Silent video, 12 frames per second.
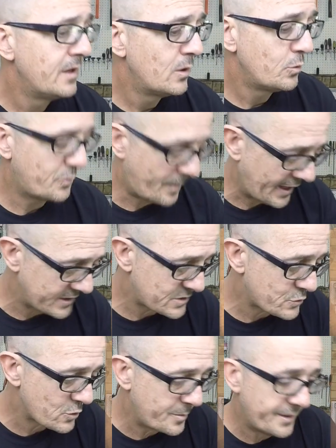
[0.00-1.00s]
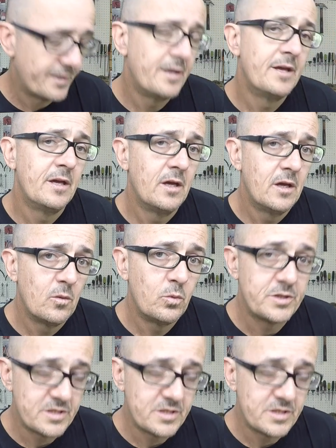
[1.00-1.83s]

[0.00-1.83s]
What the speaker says: with paint stripper, which